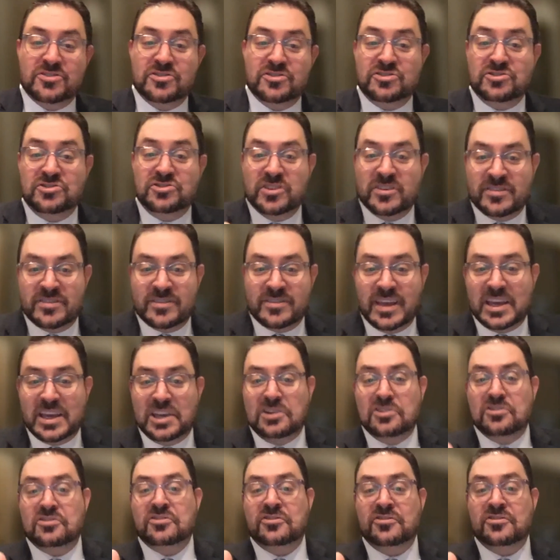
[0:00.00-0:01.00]
just like
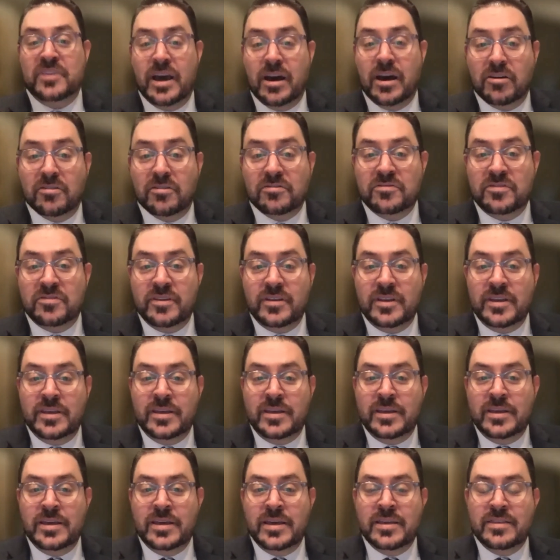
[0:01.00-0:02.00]
yourself
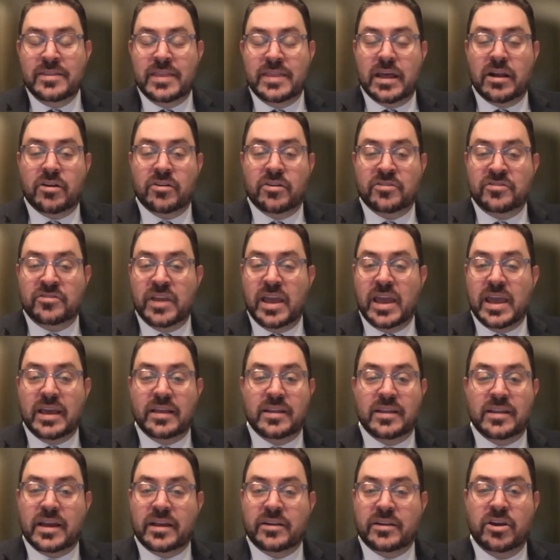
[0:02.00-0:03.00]
that are saying
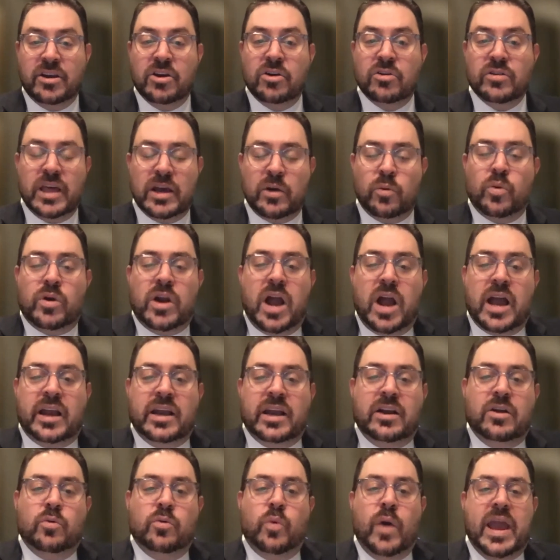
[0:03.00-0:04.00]
like, no, like we're not going
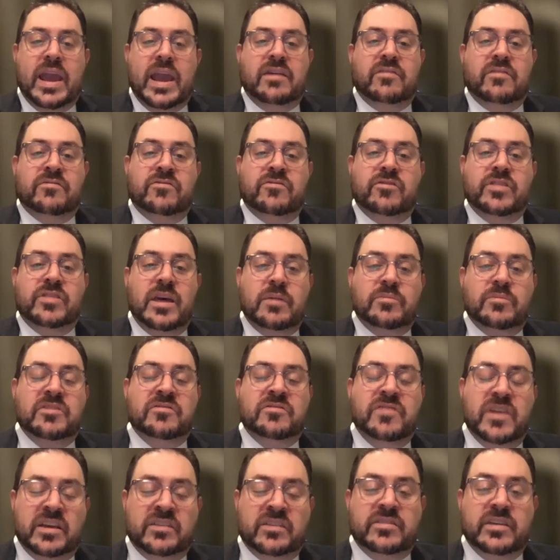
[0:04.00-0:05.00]
to wait for them to
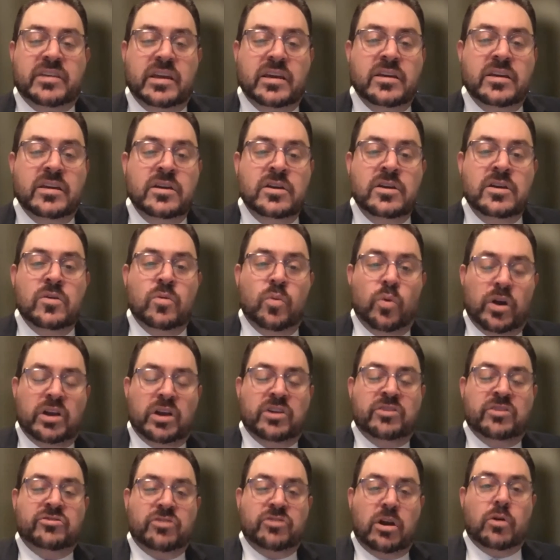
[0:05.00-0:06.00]
fix it. We're going
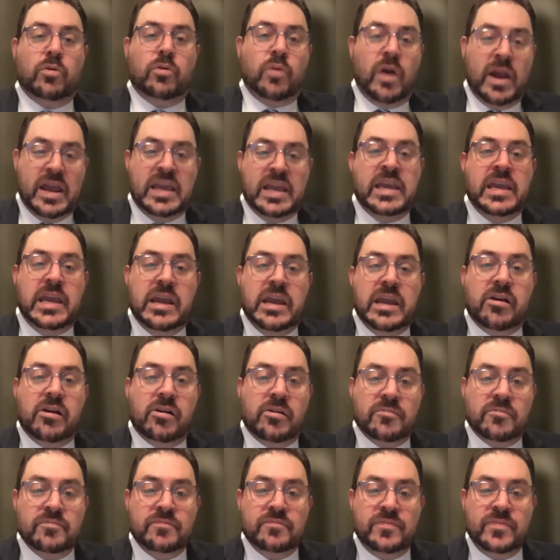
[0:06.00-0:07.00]
to start right here.
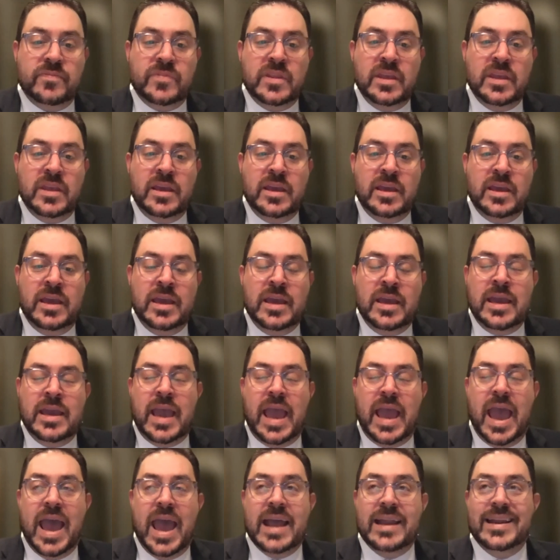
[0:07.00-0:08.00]

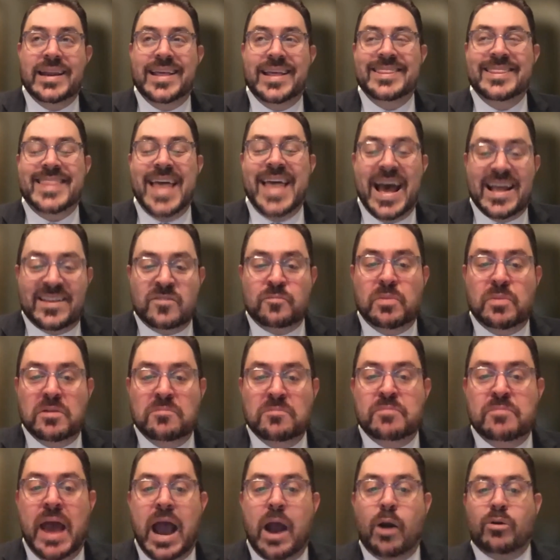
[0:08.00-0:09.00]
And that's been
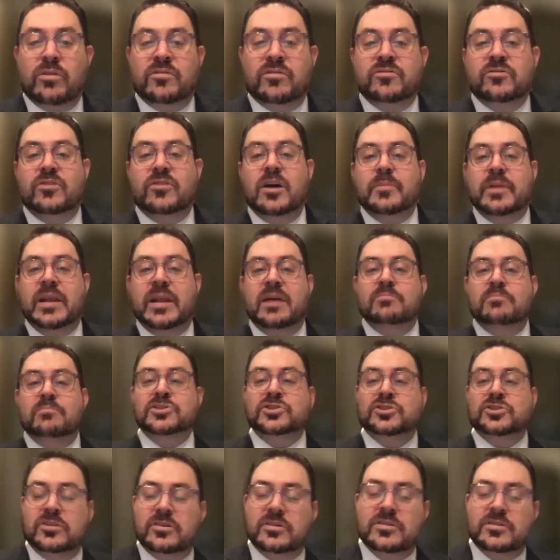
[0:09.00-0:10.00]
powerful. I mean, I'm
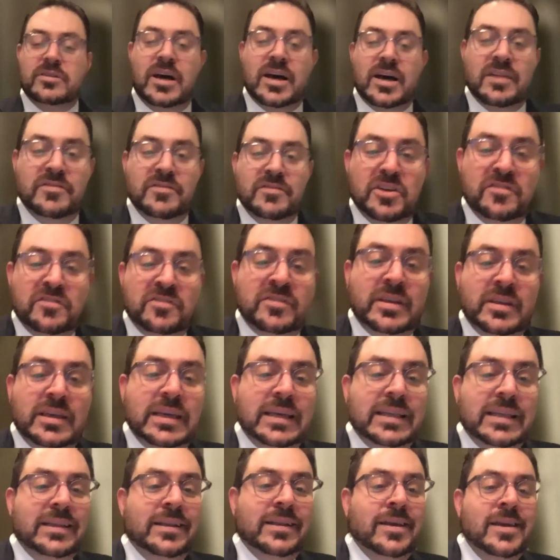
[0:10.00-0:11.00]
sure a lot of you have
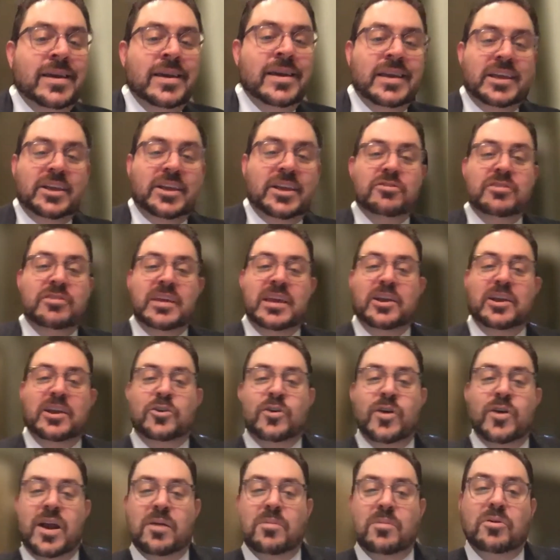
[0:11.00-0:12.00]
seen, the
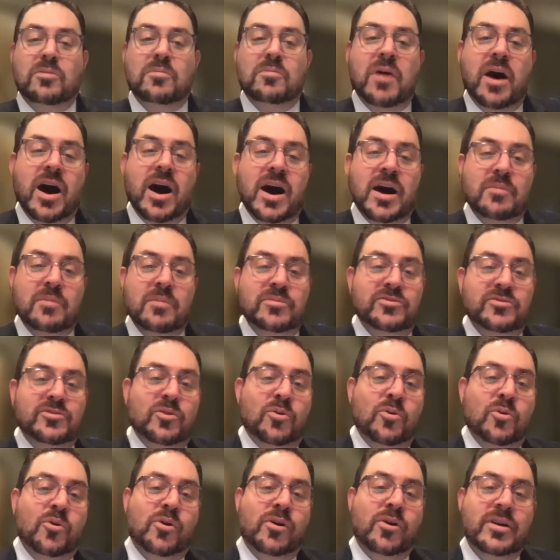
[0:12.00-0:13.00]
Incredible Moms
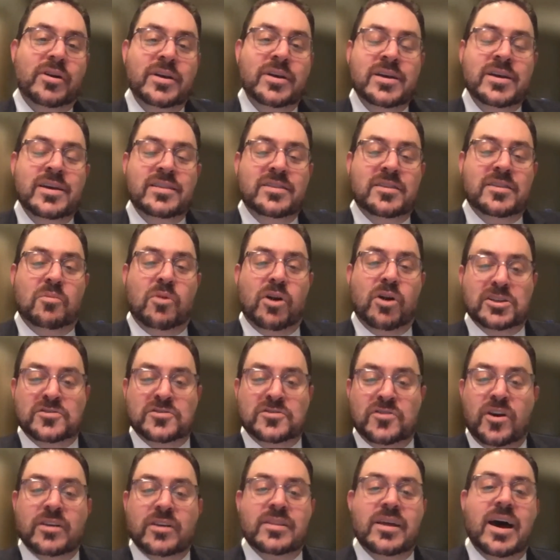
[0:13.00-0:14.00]
or the March for
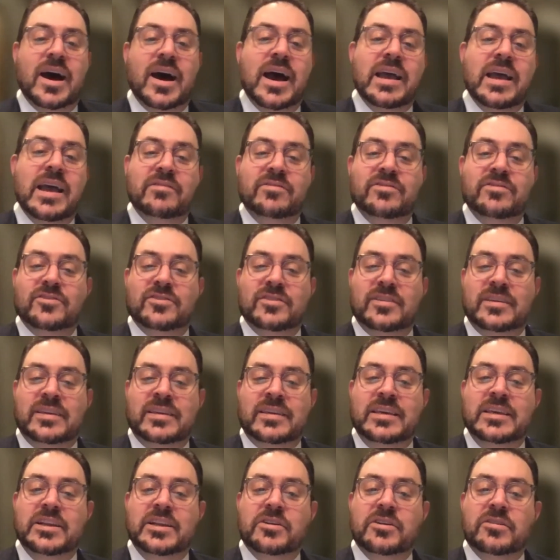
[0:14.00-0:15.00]
Our Lives,
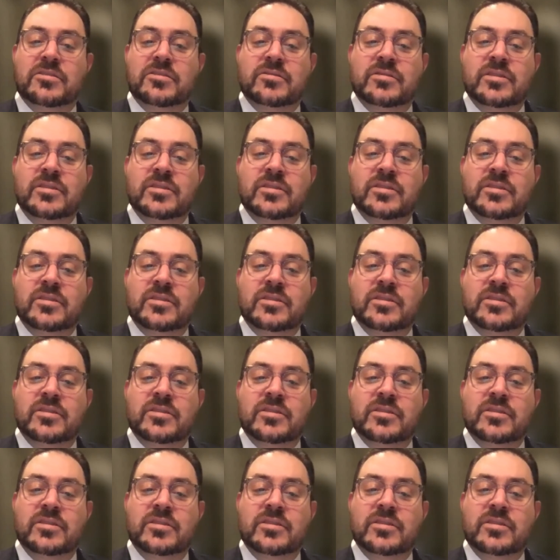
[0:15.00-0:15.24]
young